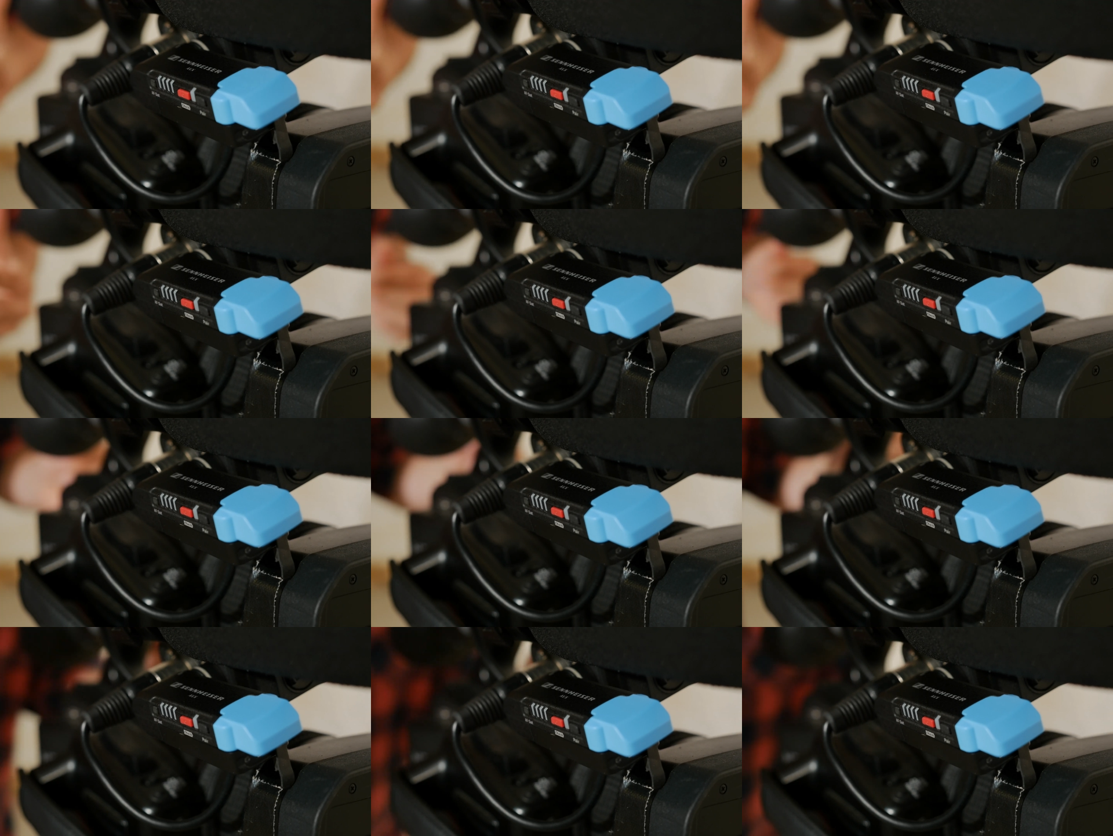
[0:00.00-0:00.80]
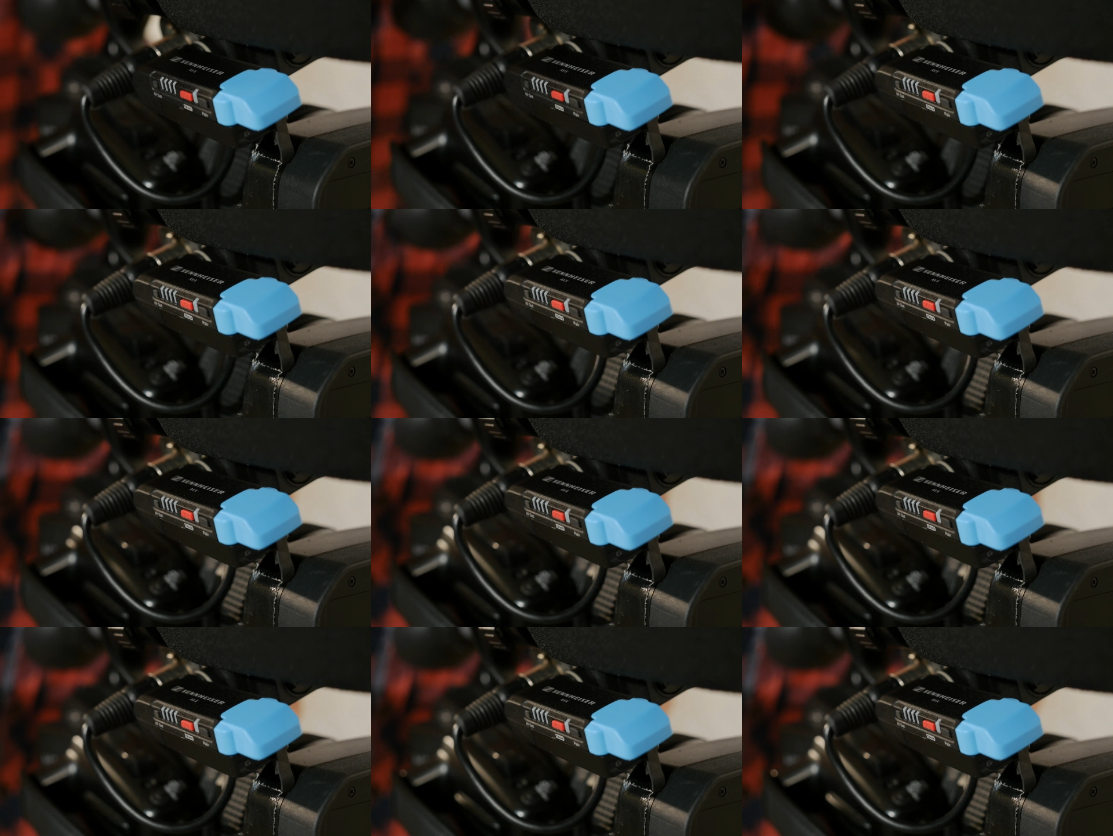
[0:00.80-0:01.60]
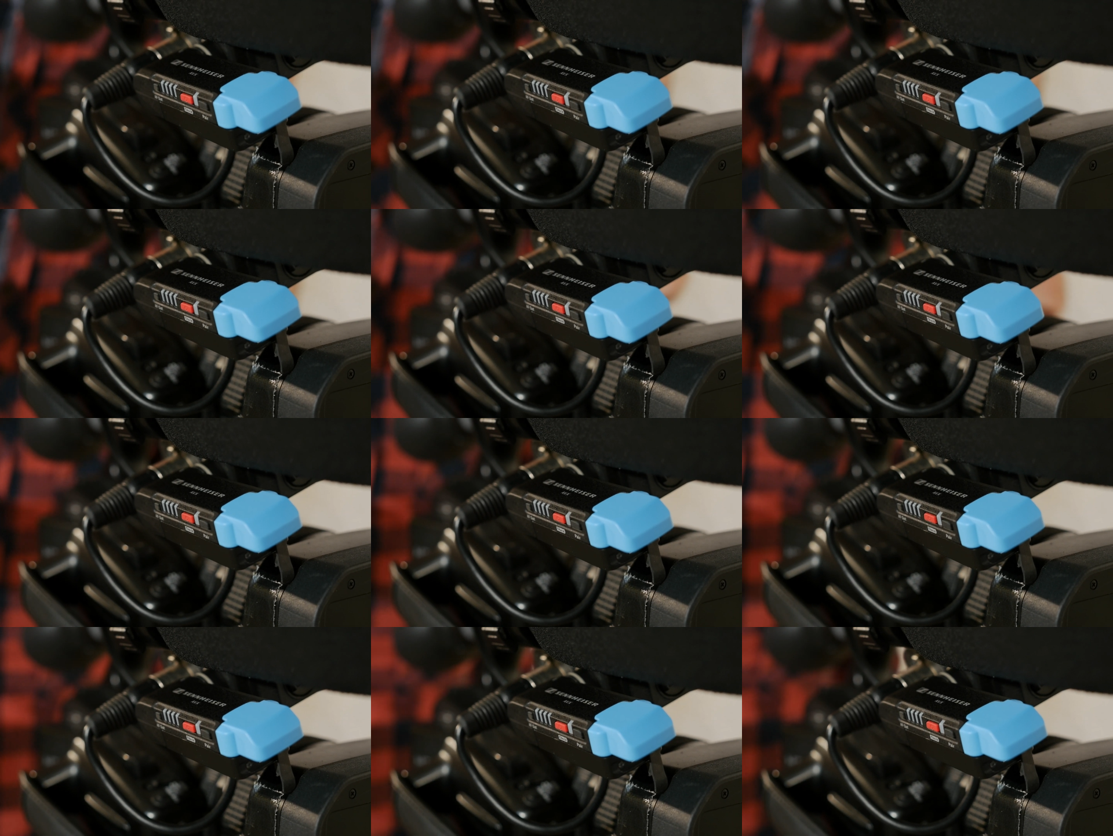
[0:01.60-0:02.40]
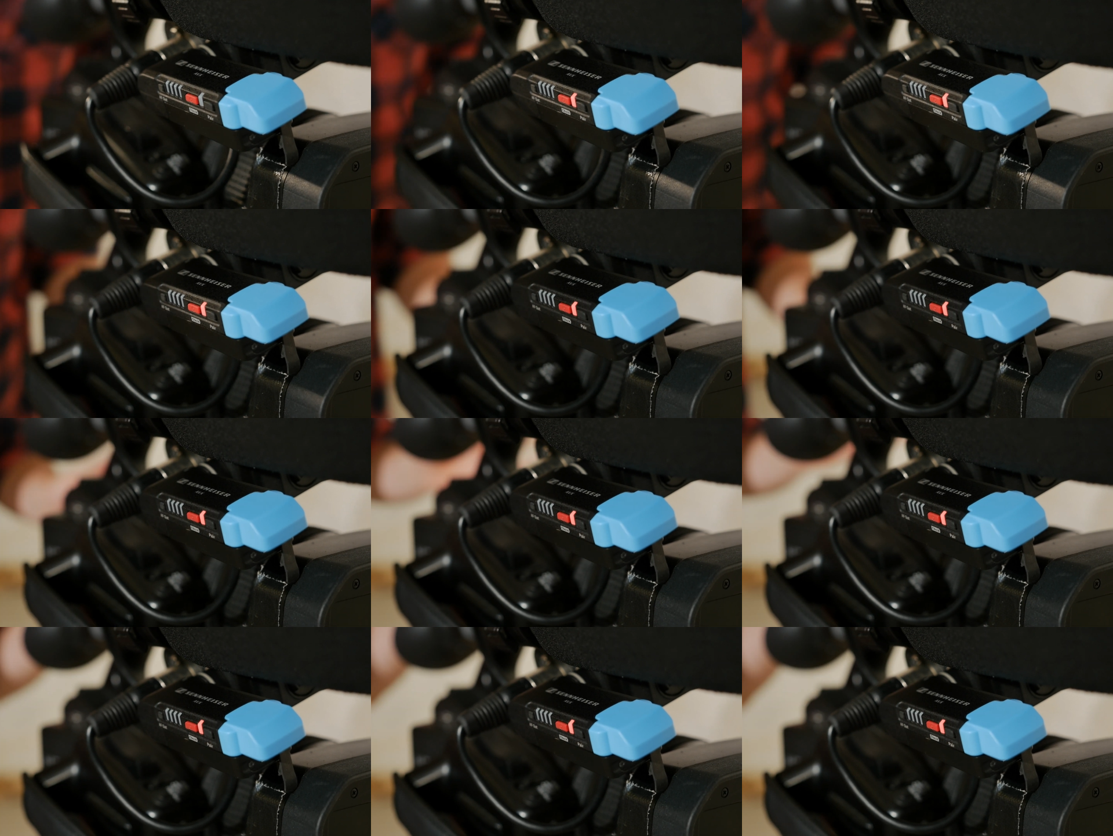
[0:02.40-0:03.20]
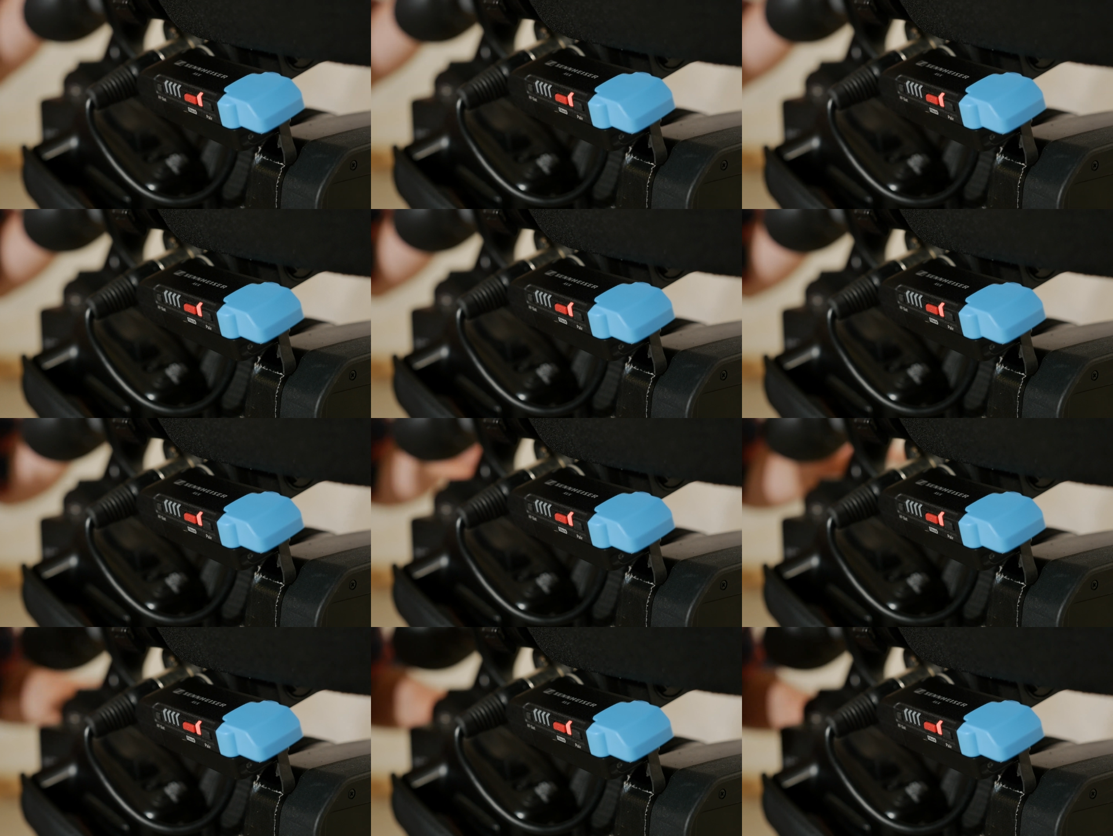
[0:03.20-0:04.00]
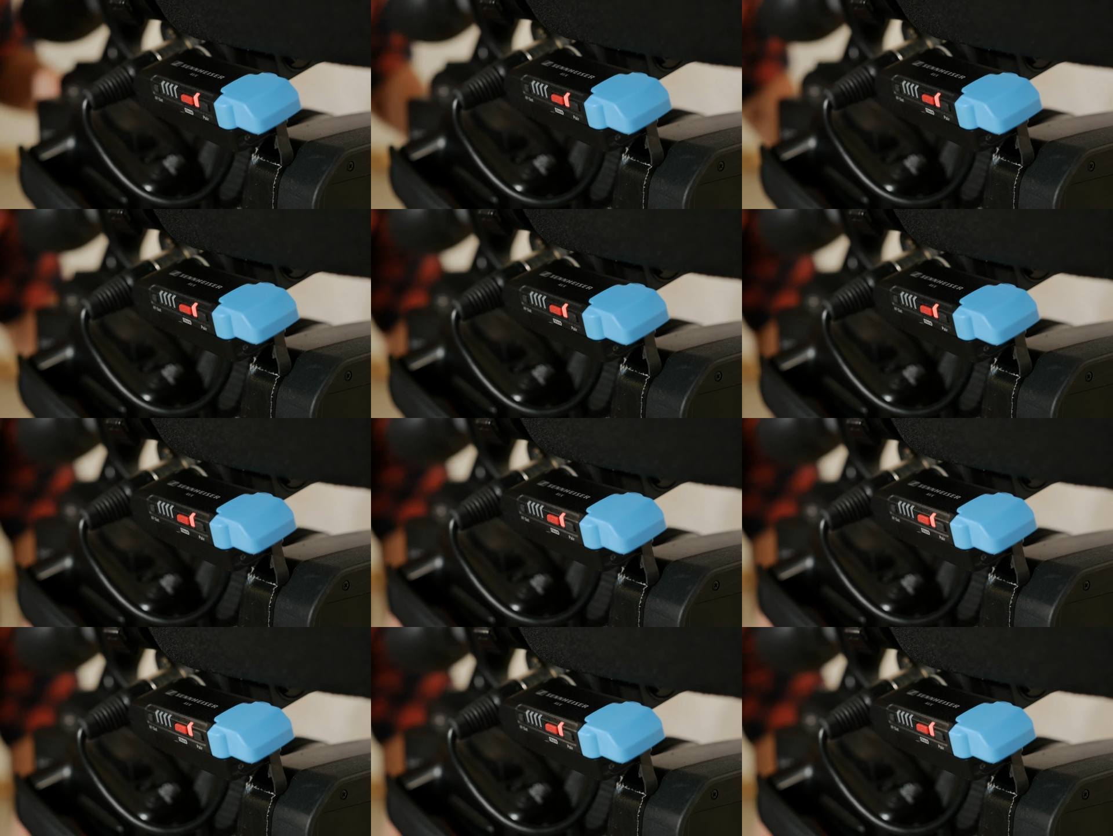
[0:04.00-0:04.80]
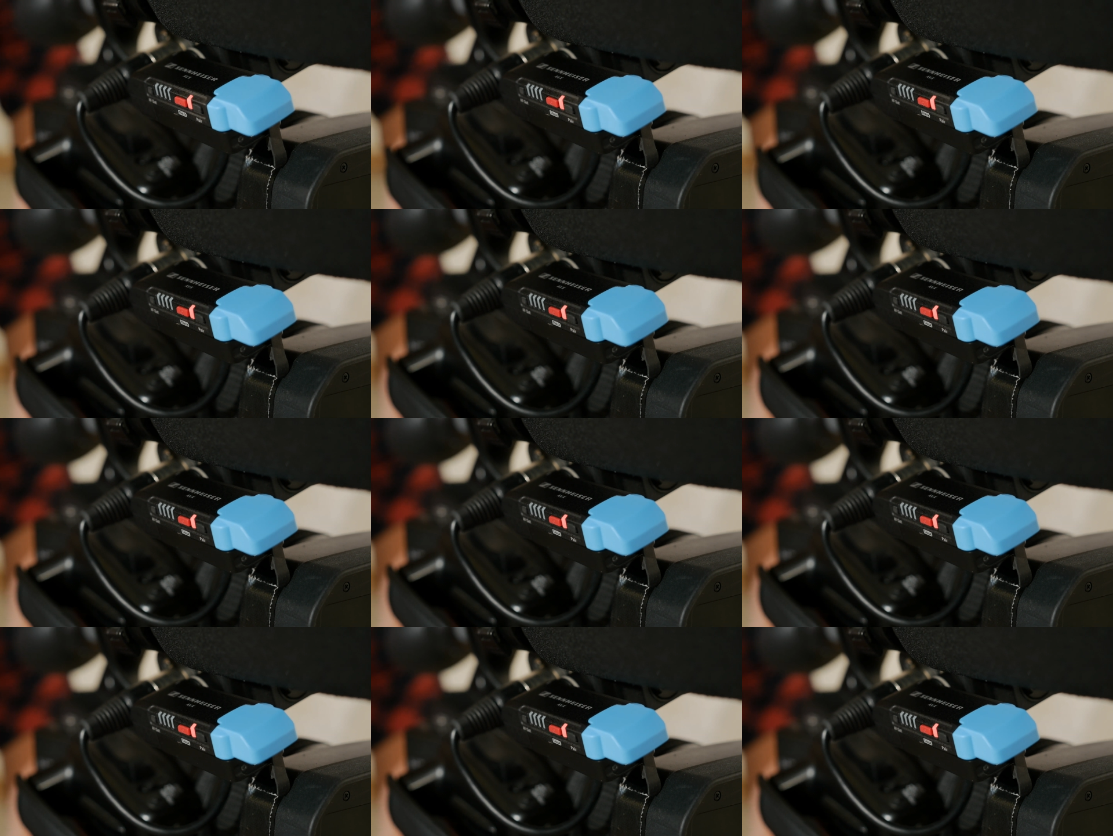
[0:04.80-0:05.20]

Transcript: (no speaker visible)